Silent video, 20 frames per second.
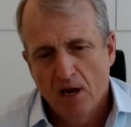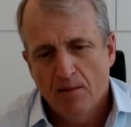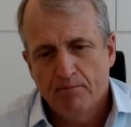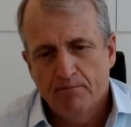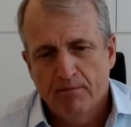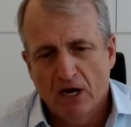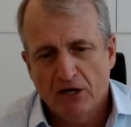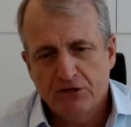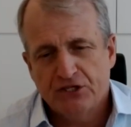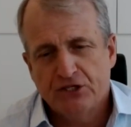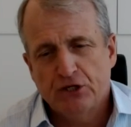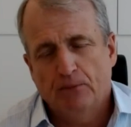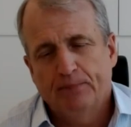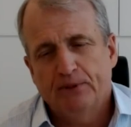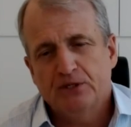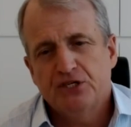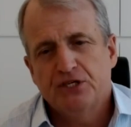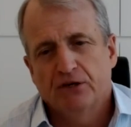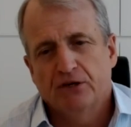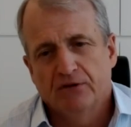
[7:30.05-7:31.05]
most
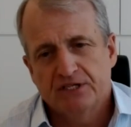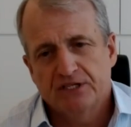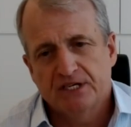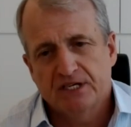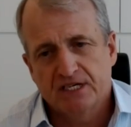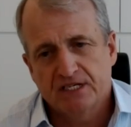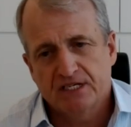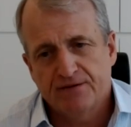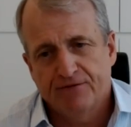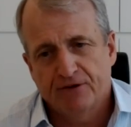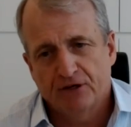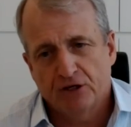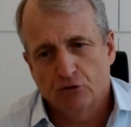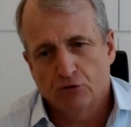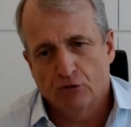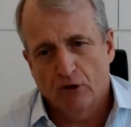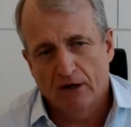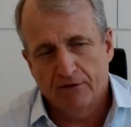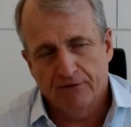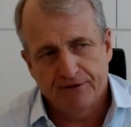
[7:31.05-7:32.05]
opportunities for
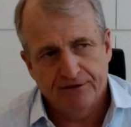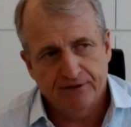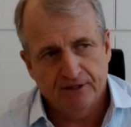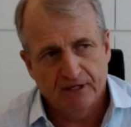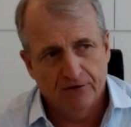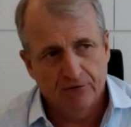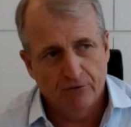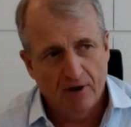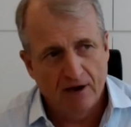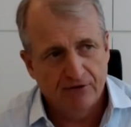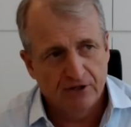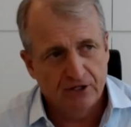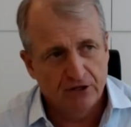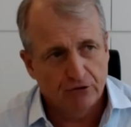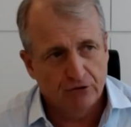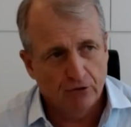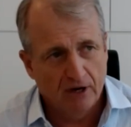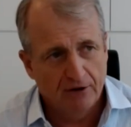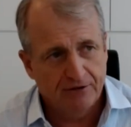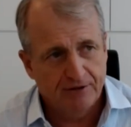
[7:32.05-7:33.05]
growth and revenue
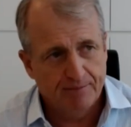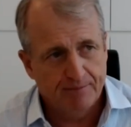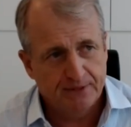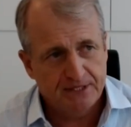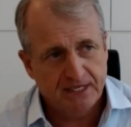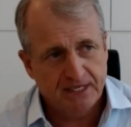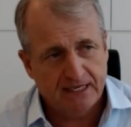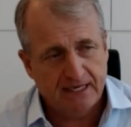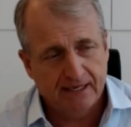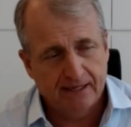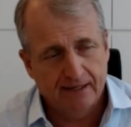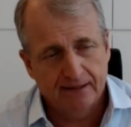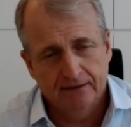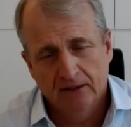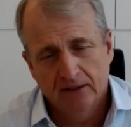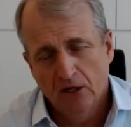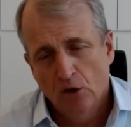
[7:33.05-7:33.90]
growth in particular